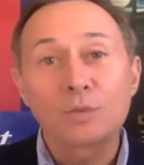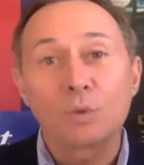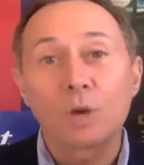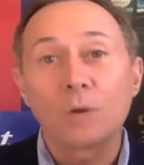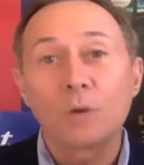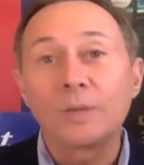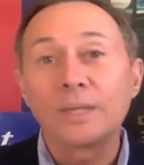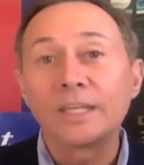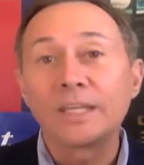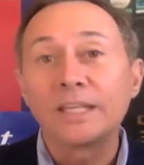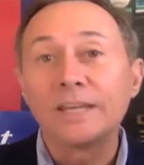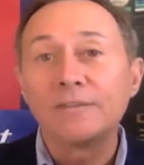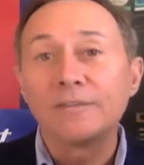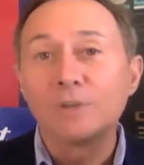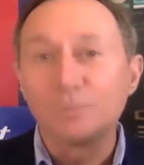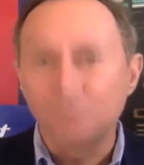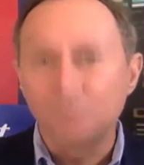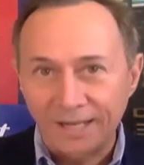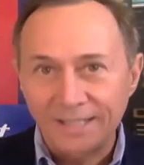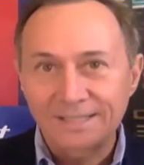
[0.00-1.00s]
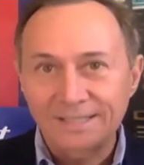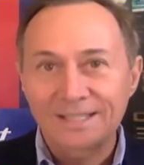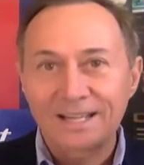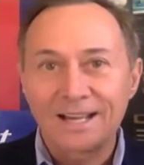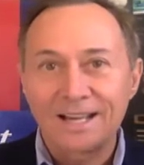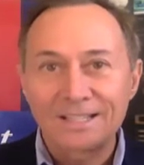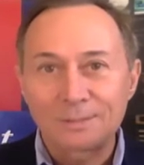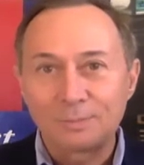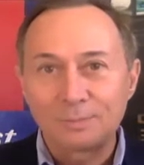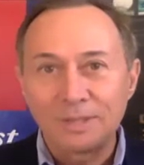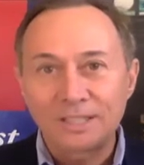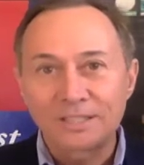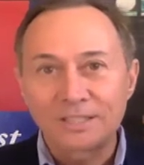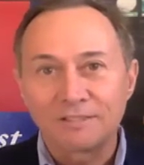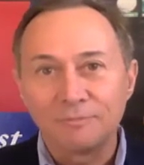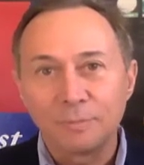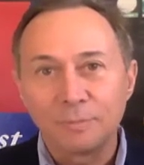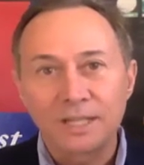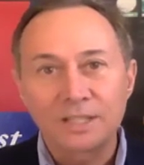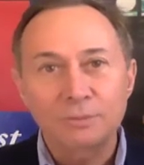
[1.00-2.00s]
where we give you bite sized bits
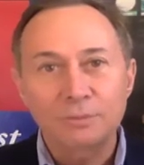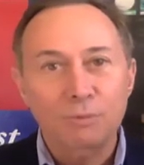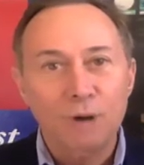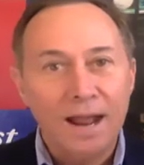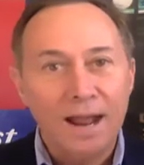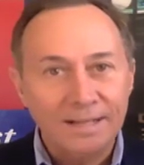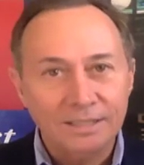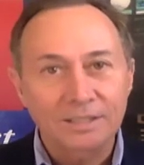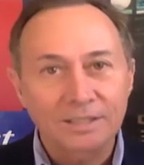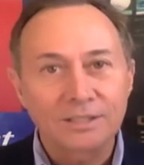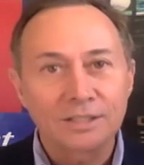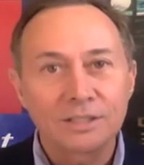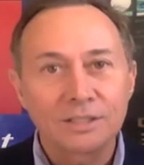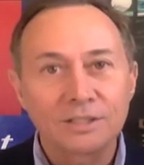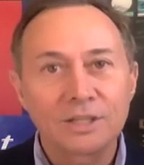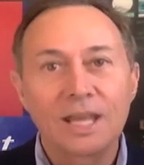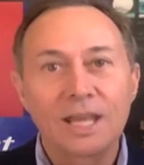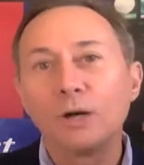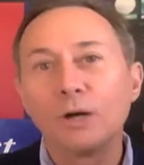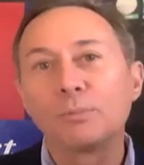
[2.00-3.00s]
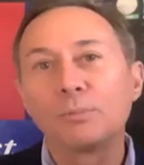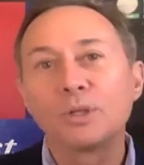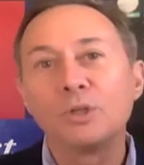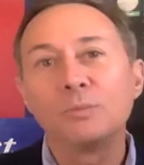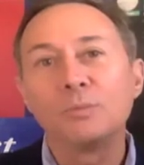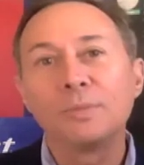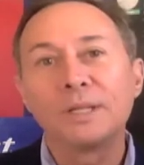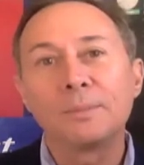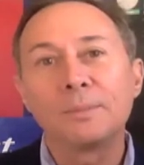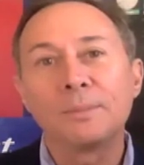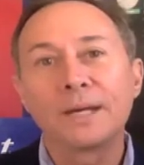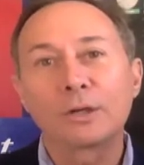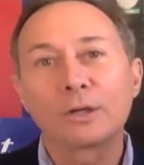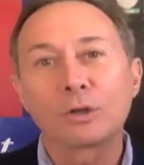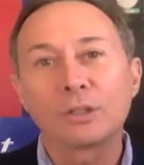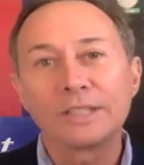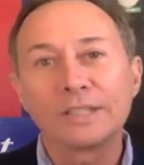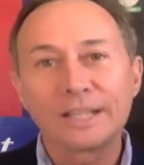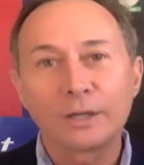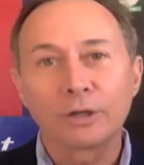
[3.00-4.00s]
of best practices to help you be a better
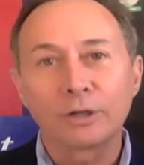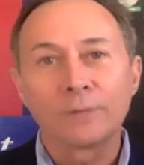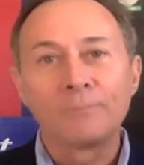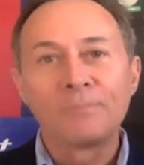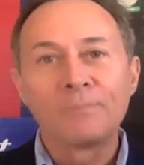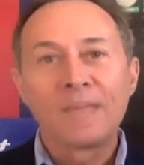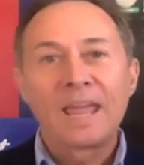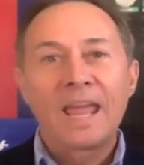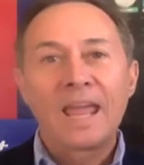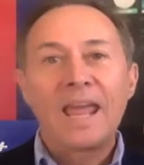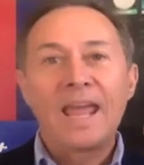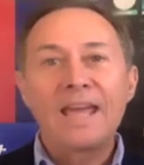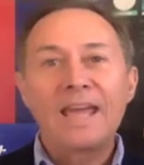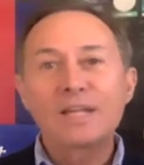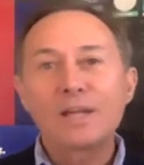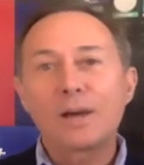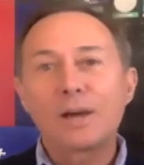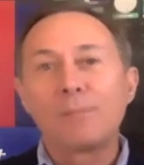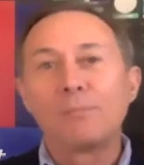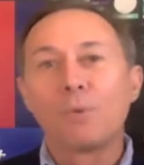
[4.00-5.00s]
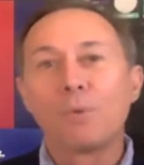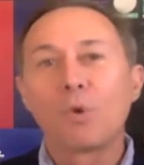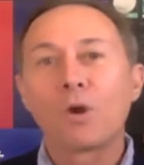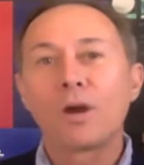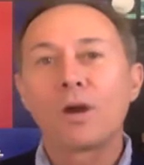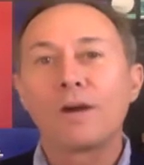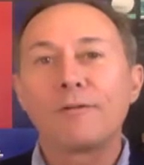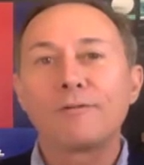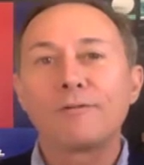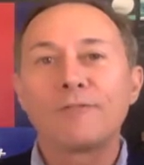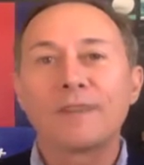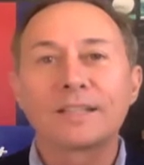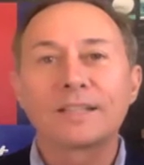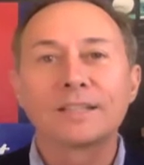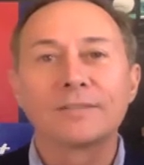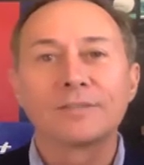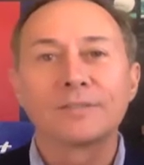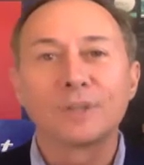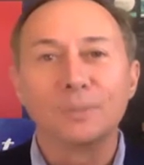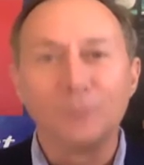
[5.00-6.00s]
leader and a more
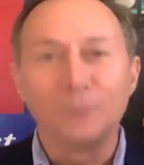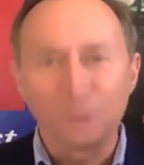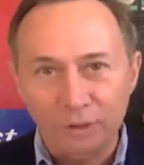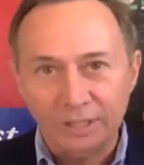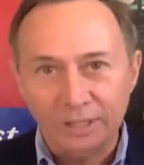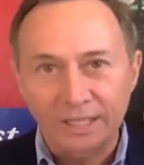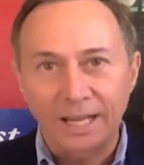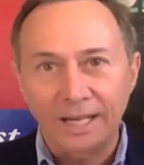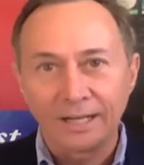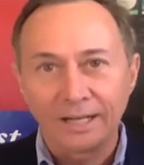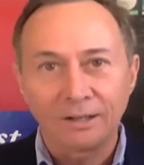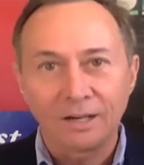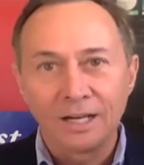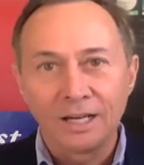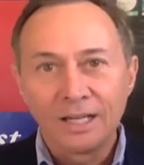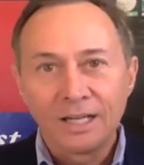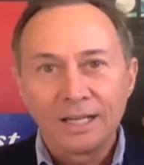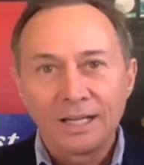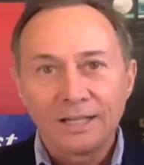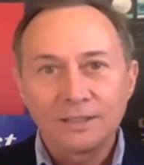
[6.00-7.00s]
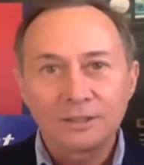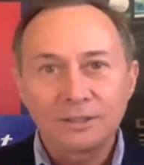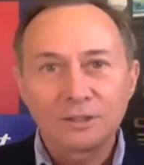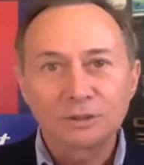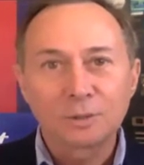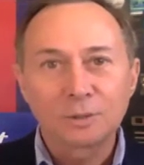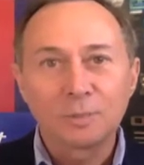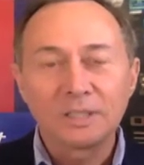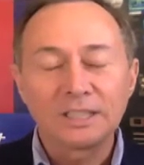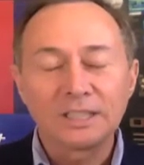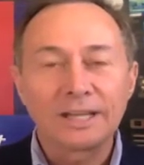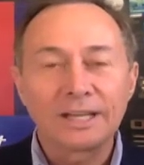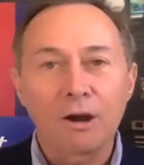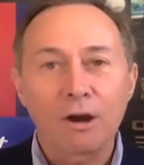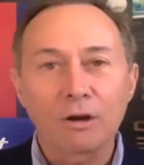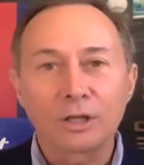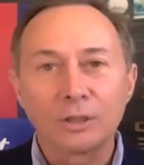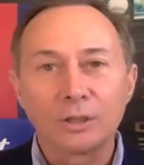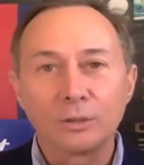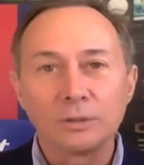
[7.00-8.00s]
effective communicator. And ultimately, our
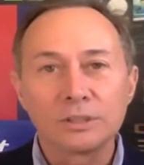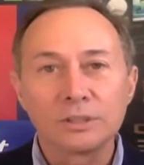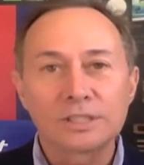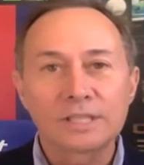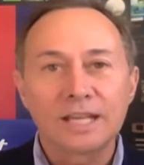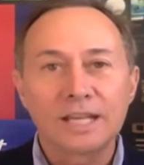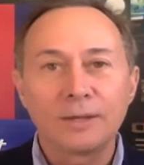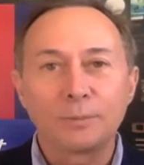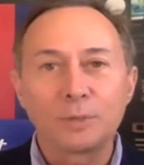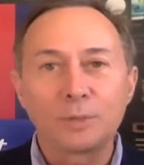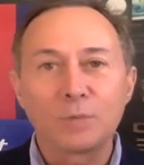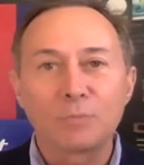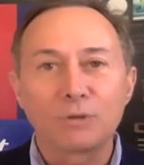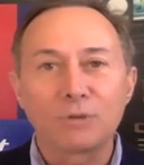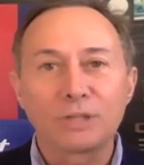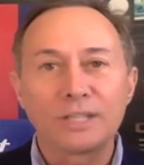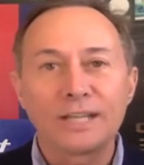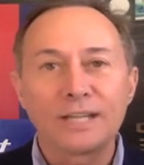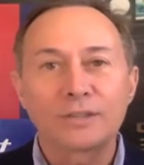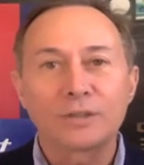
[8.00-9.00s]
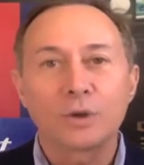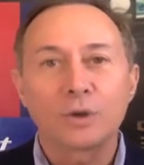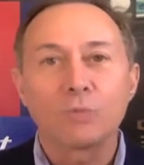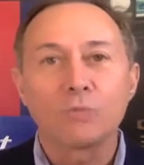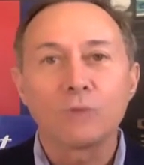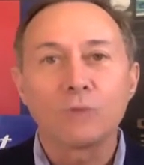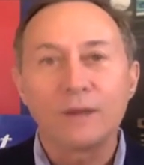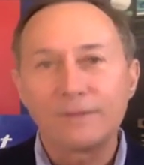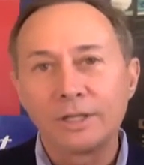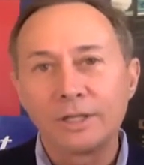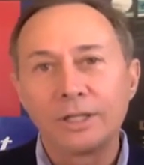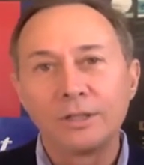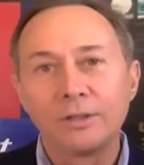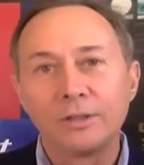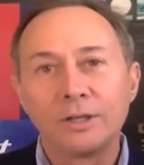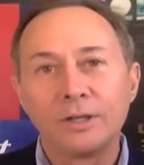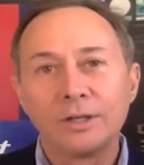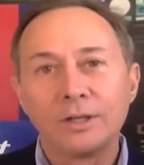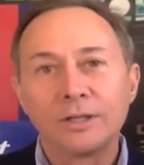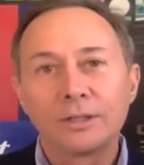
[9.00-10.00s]
goal is to help you protect your revenue,
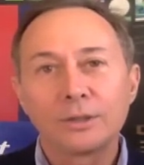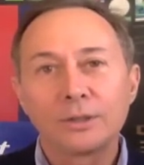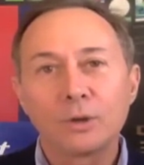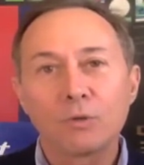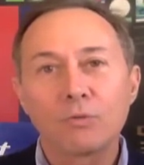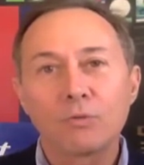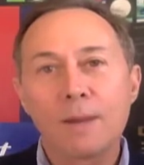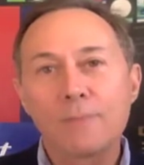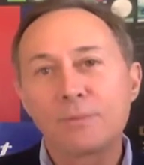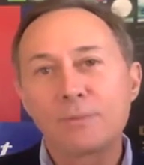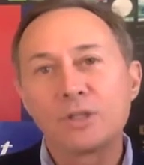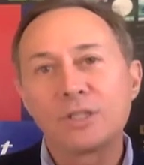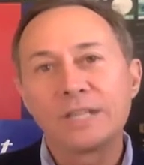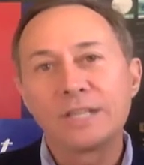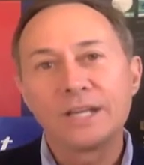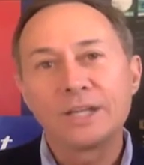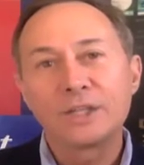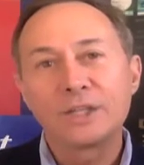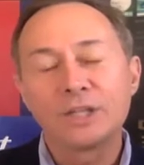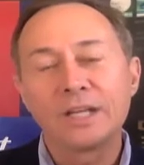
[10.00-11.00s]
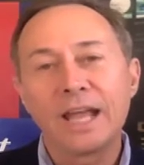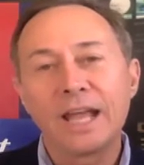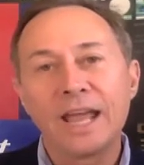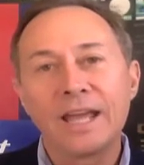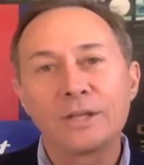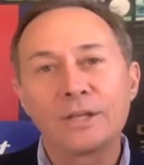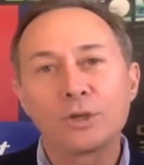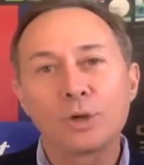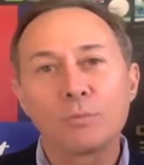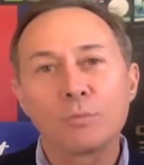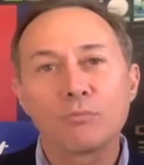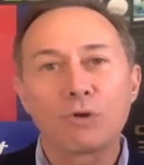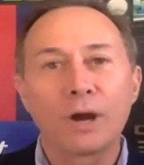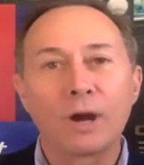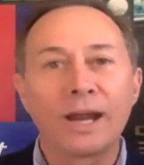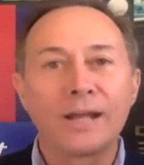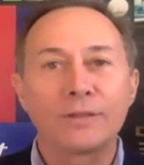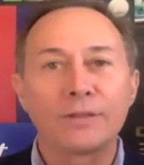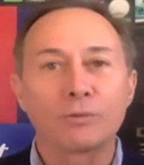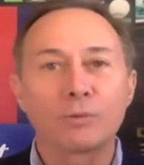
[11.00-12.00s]
your reputation, and your
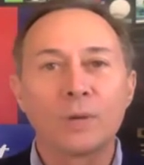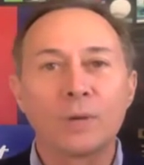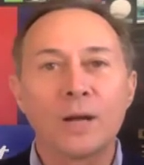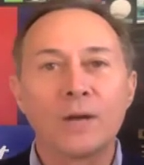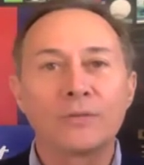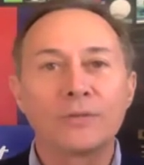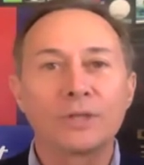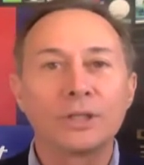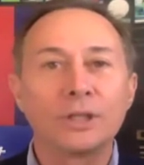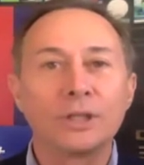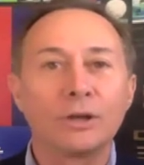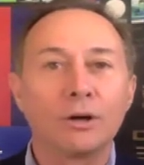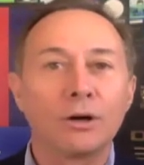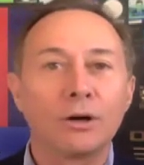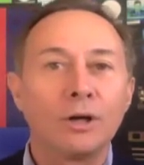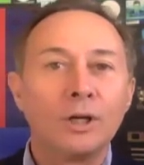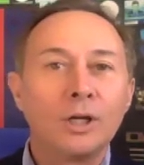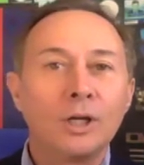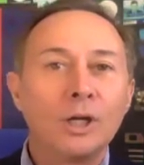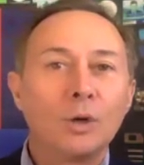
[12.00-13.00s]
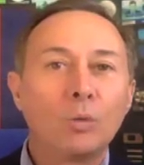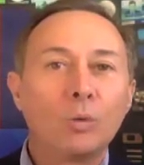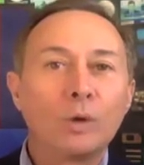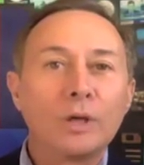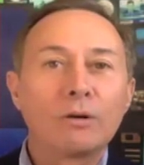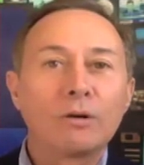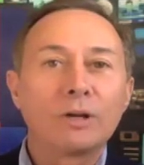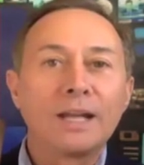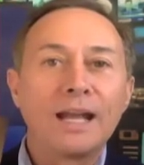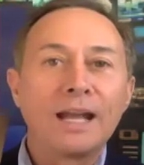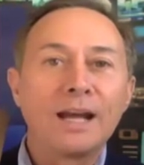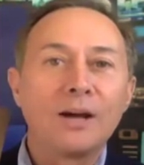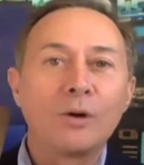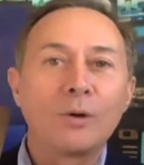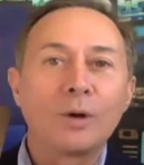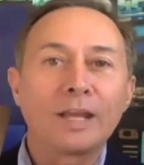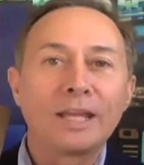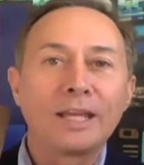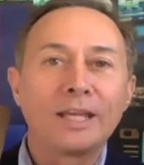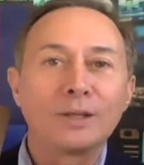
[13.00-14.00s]
brand throughout the year. We are
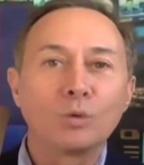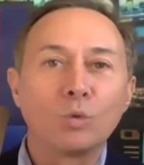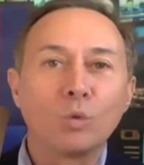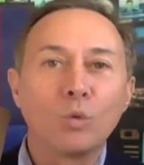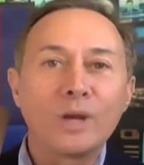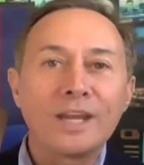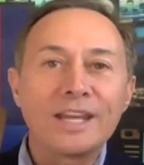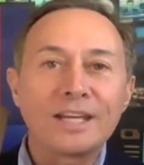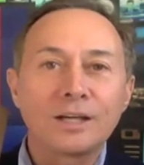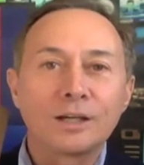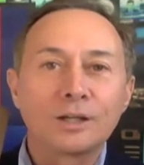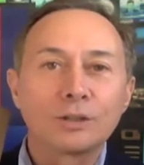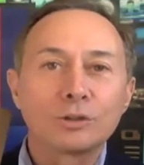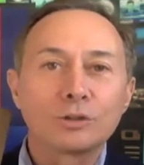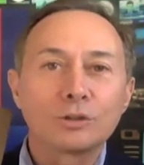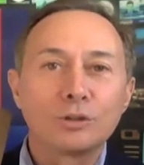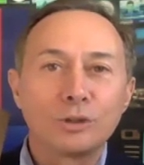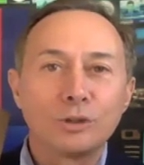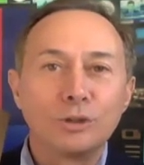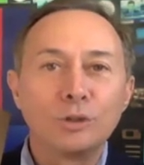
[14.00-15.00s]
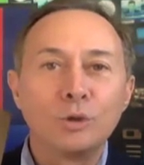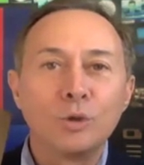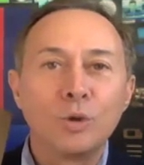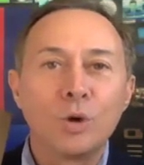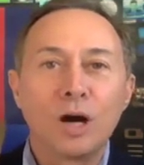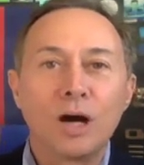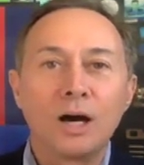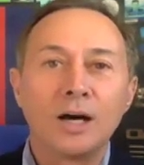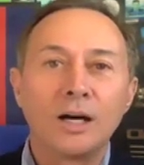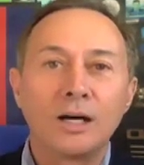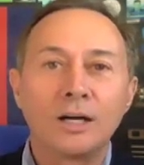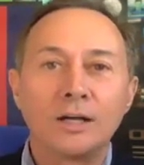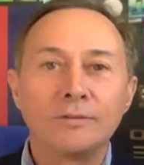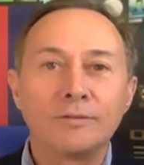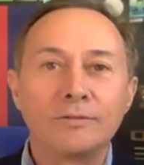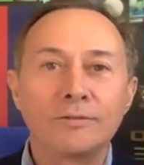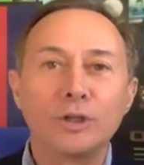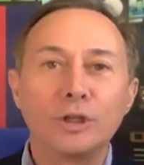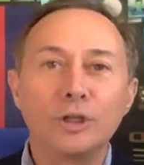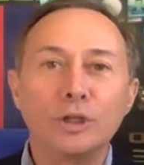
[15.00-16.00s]
now in week two of
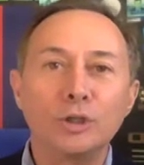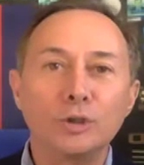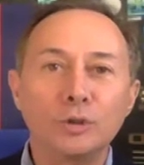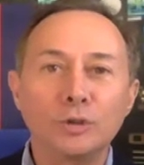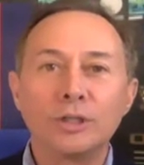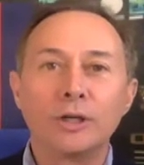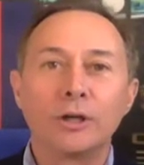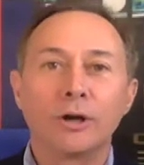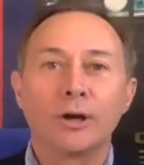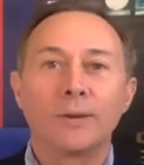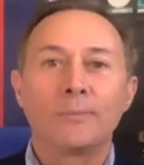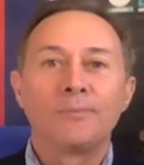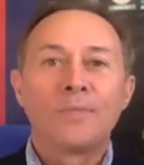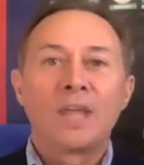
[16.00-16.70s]
the new year.